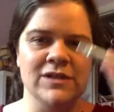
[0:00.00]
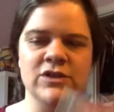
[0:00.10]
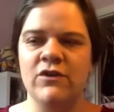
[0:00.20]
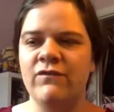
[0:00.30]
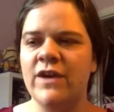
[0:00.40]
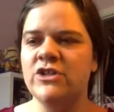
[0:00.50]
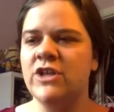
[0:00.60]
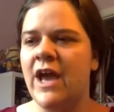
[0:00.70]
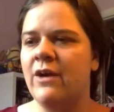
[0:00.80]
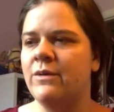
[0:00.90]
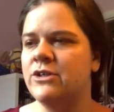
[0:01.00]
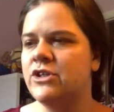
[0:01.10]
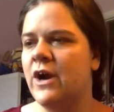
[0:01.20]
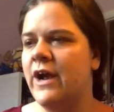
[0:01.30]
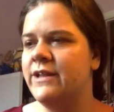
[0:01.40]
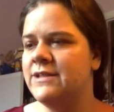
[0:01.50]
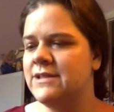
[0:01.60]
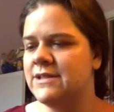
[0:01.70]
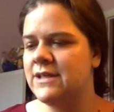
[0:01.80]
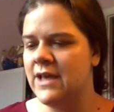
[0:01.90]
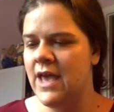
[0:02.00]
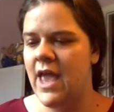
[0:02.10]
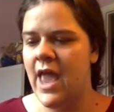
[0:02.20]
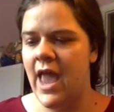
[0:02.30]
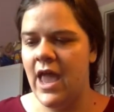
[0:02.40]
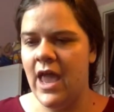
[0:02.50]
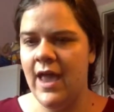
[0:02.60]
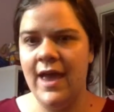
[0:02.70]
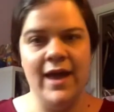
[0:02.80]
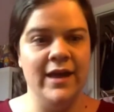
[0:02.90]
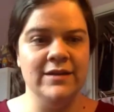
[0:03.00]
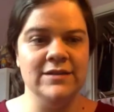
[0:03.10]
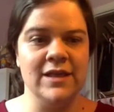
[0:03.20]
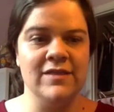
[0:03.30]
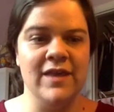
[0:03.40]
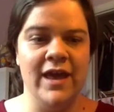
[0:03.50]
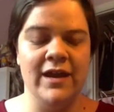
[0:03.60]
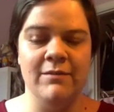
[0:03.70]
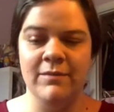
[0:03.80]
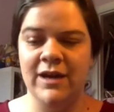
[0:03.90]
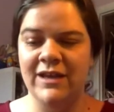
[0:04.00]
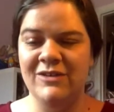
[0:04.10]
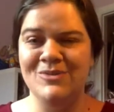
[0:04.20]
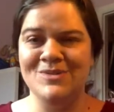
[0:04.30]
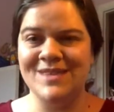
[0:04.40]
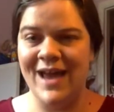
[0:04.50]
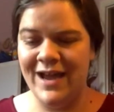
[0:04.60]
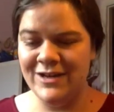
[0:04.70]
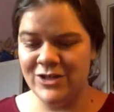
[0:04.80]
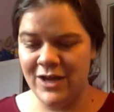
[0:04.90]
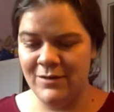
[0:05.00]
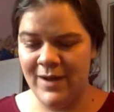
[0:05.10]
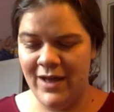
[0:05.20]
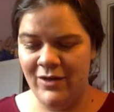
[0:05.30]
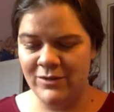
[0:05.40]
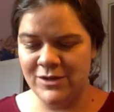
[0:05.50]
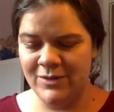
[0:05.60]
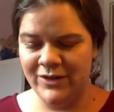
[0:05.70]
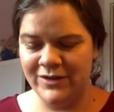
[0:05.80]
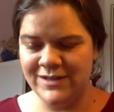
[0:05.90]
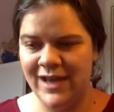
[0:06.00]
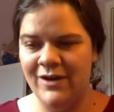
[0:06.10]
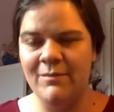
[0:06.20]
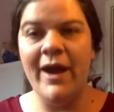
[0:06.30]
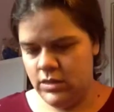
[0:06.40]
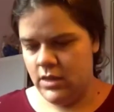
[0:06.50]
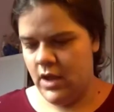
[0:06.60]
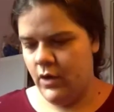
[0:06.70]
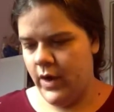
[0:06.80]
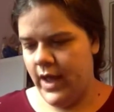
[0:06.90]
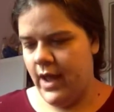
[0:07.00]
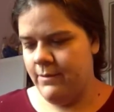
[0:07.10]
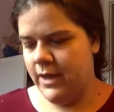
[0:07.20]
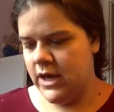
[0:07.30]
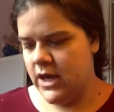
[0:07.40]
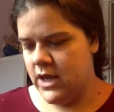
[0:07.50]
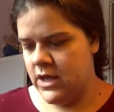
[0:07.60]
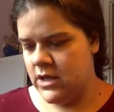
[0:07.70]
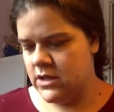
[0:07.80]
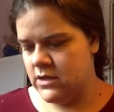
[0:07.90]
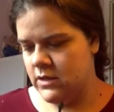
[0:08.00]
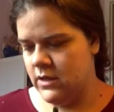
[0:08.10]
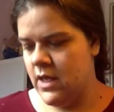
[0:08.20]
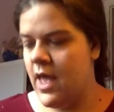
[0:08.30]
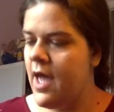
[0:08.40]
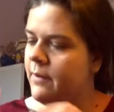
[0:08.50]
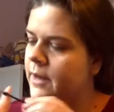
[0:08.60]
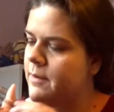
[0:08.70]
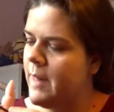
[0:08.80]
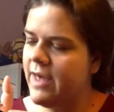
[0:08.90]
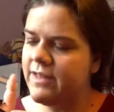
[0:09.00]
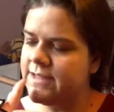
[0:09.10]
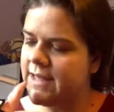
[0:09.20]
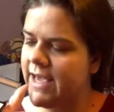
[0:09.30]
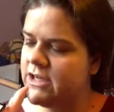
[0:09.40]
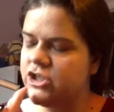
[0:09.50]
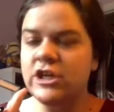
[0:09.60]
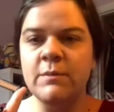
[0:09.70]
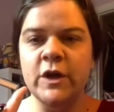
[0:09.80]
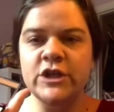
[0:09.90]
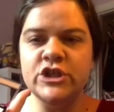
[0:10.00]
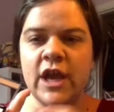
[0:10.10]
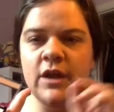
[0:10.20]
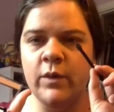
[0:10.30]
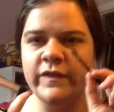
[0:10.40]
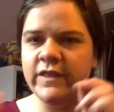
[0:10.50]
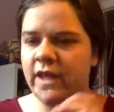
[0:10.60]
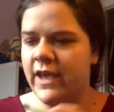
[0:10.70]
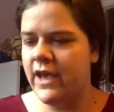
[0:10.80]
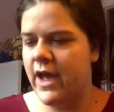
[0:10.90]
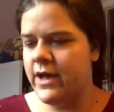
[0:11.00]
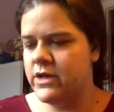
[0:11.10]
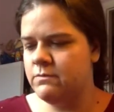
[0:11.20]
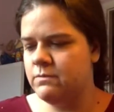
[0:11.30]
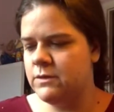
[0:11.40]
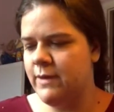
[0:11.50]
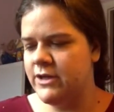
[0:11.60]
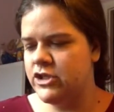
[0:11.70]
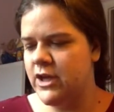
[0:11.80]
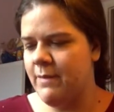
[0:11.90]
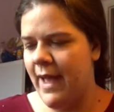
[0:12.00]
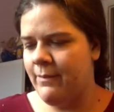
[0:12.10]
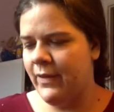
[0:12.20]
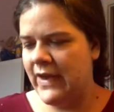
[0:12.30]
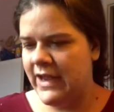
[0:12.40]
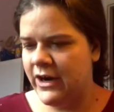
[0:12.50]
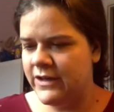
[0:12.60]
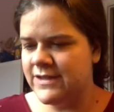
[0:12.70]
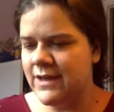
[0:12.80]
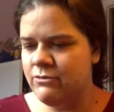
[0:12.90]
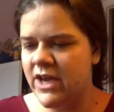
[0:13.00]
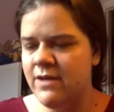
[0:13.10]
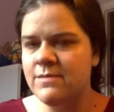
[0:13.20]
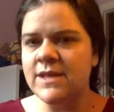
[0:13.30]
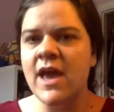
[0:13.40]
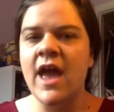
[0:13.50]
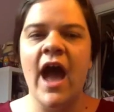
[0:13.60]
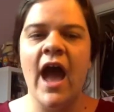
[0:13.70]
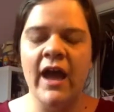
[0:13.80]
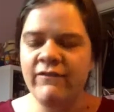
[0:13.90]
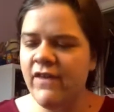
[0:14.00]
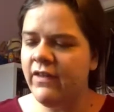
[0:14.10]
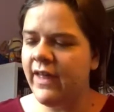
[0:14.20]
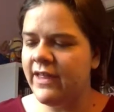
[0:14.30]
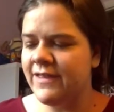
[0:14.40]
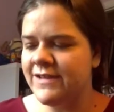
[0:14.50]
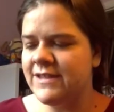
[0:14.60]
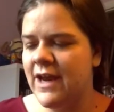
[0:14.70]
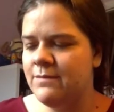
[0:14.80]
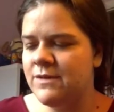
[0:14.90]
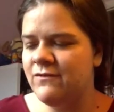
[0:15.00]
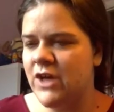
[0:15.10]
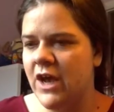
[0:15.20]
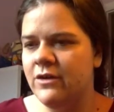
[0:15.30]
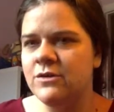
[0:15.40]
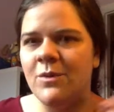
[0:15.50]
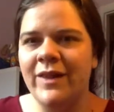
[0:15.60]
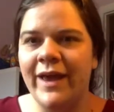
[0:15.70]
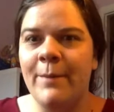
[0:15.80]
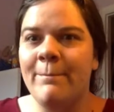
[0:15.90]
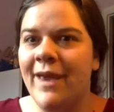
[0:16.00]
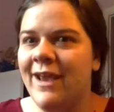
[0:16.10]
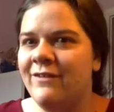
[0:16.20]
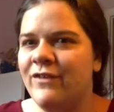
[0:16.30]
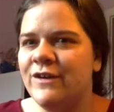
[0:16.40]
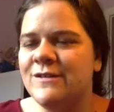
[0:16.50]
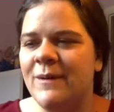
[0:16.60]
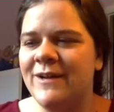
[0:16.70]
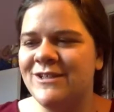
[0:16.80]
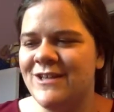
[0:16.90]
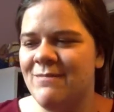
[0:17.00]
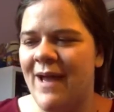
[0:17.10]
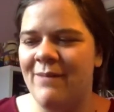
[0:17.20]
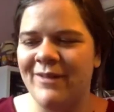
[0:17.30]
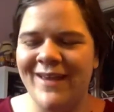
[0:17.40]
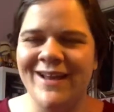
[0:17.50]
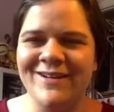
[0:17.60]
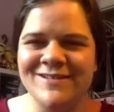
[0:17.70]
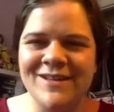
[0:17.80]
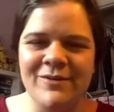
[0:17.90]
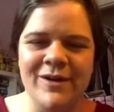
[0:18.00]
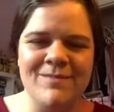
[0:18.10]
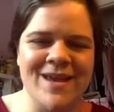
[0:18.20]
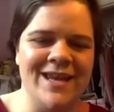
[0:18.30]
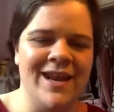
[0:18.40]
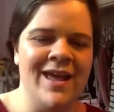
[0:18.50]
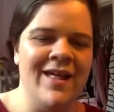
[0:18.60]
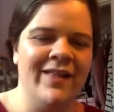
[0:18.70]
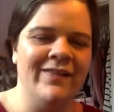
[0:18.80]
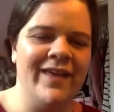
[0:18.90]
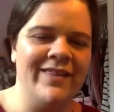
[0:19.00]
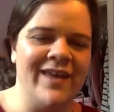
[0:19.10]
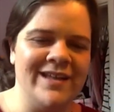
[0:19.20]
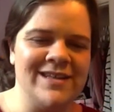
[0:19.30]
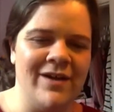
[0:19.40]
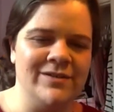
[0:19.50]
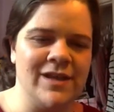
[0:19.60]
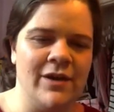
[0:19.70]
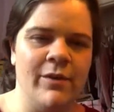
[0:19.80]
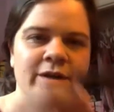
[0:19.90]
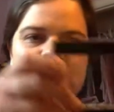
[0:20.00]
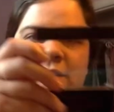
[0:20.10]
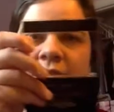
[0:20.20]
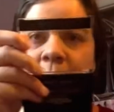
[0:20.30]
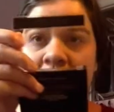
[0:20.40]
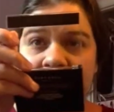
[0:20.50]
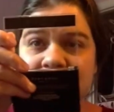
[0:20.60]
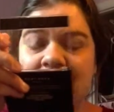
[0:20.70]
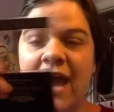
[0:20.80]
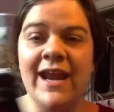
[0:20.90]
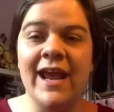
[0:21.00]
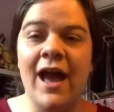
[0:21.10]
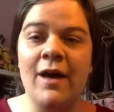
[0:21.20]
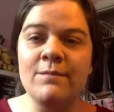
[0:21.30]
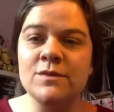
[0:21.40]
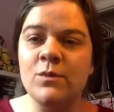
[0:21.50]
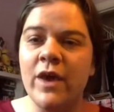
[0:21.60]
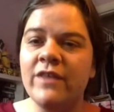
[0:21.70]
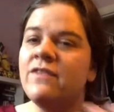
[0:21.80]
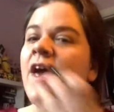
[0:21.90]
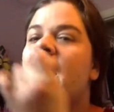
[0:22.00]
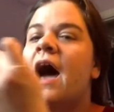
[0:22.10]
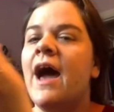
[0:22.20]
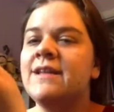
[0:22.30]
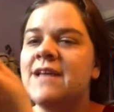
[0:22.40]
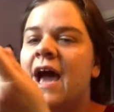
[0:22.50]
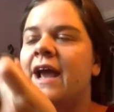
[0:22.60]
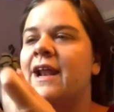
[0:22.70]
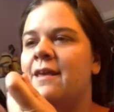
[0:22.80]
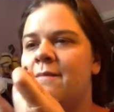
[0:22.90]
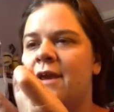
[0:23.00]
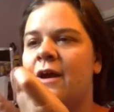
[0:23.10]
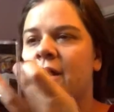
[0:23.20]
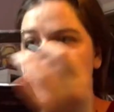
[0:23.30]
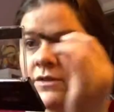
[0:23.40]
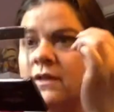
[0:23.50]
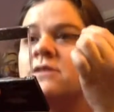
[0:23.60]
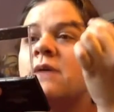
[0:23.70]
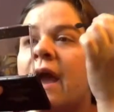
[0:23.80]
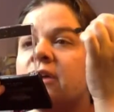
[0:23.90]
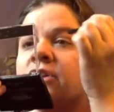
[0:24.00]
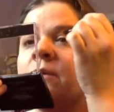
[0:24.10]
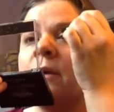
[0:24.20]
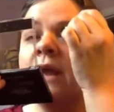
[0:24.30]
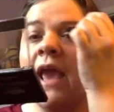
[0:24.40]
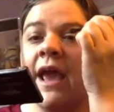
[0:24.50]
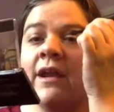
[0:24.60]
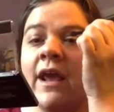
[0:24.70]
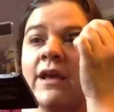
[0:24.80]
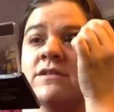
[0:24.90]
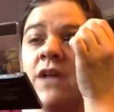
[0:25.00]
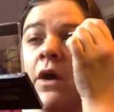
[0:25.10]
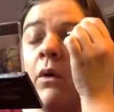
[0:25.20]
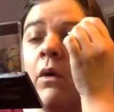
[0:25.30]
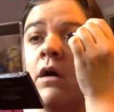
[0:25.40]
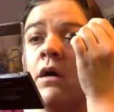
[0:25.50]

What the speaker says: the Too Faced Shadow Insurance. And then I'm going to use the eyeshadow palette, which I'm a little scared about. Okay, I'm going to apply this light shimmery shade with the sponge tip applicator, because sometimes I feel like these types of shadows were like made for sponge tip applicators. You know what I mean? Like, that's how it's going to work the best. And it comes with a tiny mirror, so that's actually pretty handy. So,